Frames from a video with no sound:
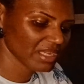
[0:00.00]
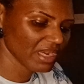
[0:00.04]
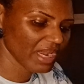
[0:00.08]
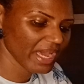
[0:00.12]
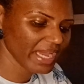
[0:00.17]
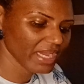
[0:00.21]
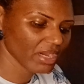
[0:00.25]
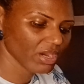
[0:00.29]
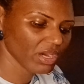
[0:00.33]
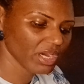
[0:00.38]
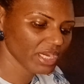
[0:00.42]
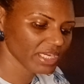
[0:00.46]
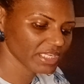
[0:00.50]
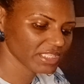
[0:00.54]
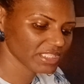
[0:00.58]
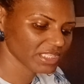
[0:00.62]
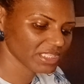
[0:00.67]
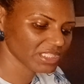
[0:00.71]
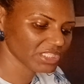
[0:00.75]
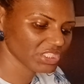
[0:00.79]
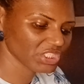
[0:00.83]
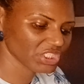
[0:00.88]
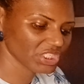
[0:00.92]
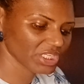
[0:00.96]
light-hearted
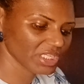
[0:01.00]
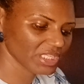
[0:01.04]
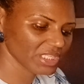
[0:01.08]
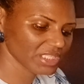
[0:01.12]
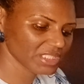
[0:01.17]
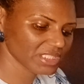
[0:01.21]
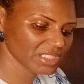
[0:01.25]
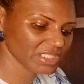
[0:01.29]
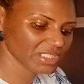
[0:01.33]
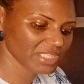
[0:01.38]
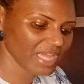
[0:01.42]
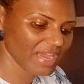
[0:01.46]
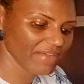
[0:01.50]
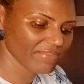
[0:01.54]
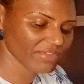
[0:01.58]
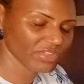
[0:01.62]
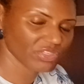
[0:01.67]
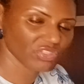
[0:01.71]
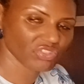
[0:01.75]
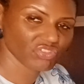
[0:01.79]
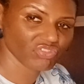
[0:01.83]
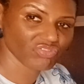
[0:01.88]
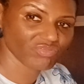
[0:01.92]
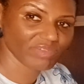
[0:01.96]
energy. This is having
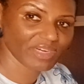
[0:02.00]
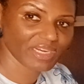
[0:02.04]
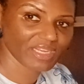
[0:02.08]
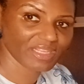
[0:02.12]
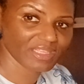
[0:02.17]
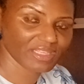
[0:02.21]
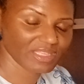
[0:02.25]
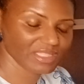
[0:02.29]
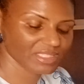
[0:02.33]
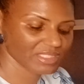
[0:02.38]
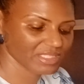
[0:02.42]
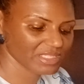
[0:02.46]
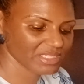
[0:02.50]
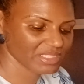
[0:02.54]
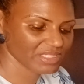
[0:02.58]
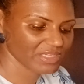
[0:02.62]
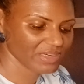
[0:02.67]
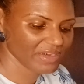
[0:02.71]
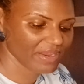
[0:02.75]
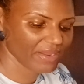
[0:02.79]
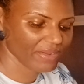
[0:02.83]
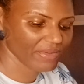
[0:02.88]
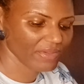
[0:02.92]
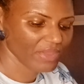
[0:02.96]
a drink. This is, you
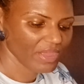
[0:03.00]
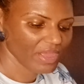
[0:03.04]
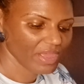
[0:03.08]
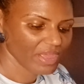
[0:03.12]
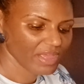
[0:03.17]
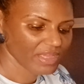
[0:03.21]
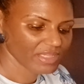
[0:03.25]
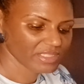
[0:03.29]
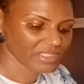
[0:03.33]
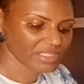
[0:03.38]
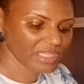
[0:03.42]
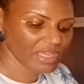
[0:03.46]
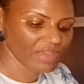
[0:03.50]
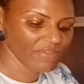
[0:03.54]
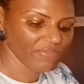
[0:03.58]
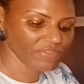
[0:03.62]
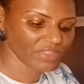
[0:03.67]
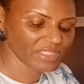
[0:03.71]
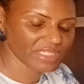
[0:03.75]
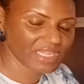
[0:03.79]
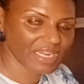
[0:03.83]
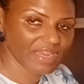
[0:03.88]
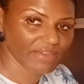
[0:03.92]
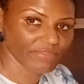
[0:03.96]
know,
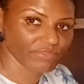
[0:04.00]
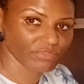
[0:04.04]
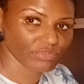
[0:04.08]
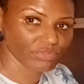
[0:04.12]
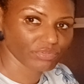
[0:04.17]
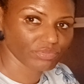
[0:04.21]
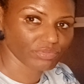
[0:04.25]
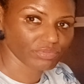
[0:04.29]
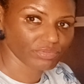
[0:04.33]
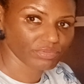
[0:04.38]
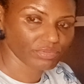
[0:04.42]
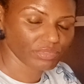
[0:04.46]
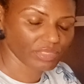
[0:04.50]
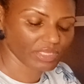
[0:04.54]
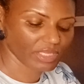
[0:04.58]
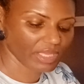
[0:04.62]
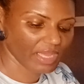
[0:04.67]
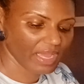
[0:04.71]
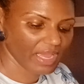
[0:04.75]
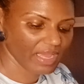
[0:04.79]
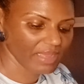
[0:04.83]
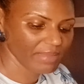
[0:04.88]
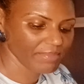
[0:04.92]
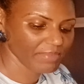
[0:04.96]
surface level
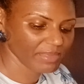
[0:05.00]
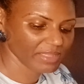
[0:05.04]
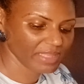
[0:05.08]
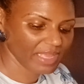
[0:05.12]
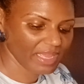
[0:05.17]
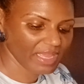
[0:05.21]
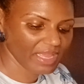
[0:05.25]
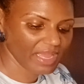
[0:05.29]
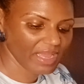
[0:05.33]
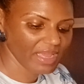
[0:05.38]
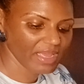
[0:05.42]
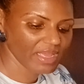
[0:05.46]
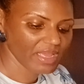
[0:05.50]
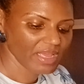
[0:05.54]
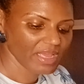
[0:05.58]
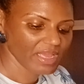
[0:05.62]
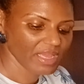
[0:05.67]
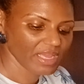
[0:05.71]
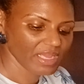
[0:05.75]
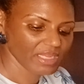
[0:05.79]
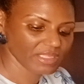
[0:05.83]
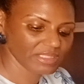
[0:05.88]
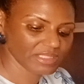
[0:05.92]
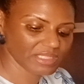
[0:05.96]
okay but they get
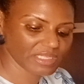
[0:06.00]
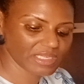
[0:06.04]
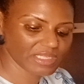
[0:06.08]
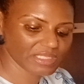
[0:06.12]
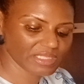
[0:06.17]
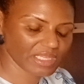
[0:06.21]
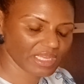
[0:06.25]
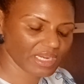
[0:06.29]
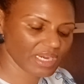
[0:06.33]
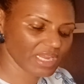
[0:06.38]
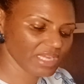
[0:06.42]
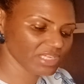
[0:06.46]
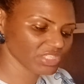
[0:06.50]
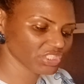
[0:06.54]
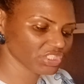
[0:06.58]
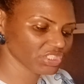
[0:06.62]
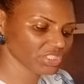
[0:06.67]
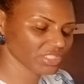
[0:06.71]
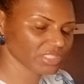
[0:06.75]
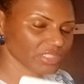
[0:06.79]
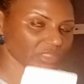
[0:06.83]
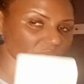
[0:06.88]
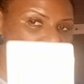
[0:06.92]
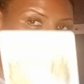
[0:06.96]
into these
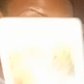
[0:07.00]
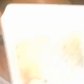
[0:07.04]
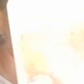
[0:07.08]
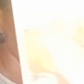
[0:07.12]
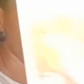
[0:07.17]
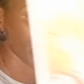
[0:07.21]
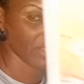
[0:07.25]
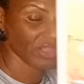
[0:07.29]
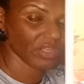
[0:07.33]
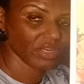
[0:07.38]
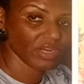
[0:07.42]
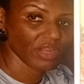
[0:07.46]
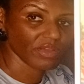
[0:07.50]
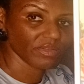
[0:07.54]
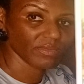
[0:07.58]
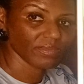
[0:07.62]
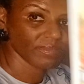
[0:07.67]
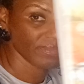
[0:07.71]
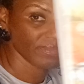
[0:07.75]
connections where you know